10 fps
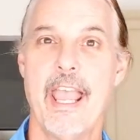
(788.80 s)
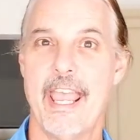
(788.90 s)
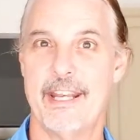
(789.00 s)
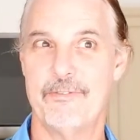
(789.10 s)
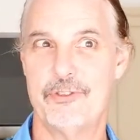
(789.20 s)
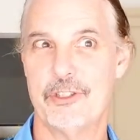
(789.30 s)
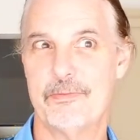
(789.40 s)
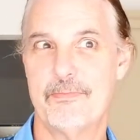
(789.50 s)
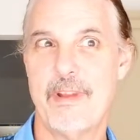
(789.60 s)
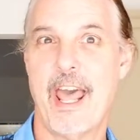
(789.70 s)
and I've
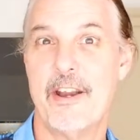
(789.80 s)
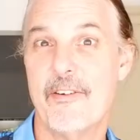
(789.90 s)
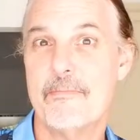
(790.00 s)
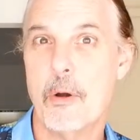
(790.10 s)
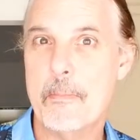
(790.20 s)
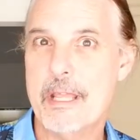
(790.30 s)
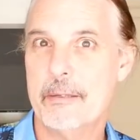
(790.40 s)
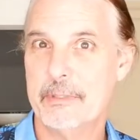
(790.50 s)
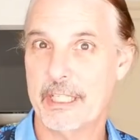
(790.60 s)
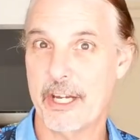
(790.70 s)
just had enough
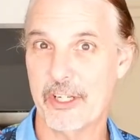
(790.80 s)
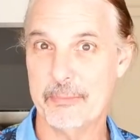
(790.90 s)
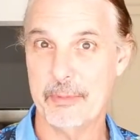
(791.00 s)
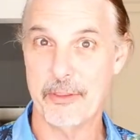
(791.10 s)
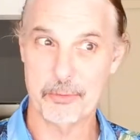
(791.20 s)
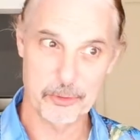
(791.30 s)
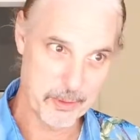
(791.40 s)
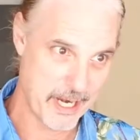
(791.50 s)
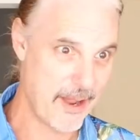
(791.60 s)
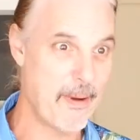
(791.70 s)
momentum to carry me
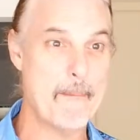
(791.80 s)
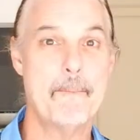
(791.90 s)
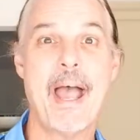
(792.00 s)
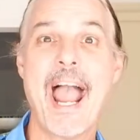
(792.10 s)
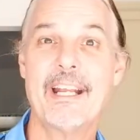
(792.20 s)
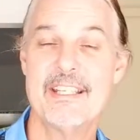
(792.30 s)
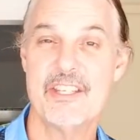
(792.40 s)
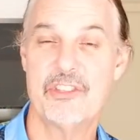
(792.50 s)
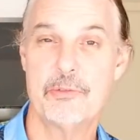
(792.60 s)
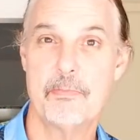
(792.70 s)
through, and now I'm back to
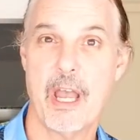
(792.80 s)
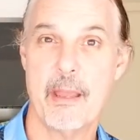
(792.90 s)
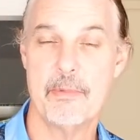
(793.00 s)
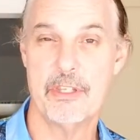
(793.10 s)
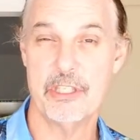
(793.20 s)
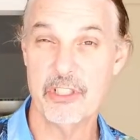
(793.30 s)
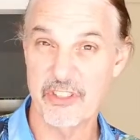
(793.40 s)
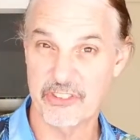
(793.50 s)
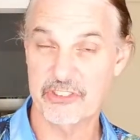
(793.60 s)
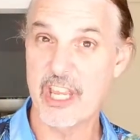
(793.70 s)
this time of the year
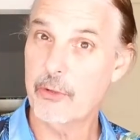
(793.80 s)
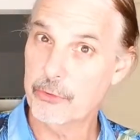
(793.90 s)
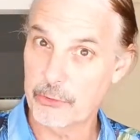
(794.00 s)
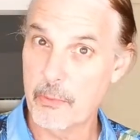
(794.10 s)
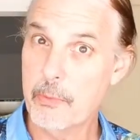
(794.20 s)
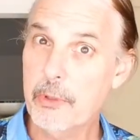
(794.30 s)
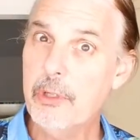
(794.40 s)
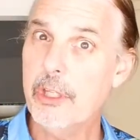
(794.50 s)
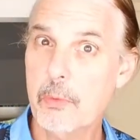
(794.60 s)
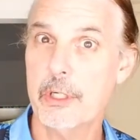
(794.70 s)
of the cycle, so I
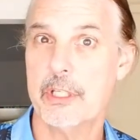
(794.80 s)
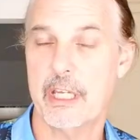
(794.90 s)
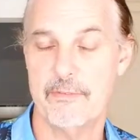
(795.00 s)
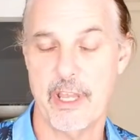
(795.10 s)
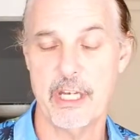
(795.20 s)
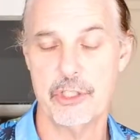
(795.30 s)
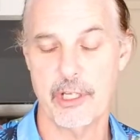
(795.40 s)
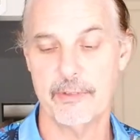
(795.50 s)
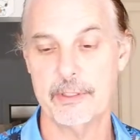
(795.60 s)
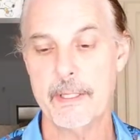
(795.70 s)
really want to take advantage
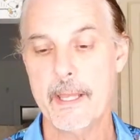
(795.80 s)
of it.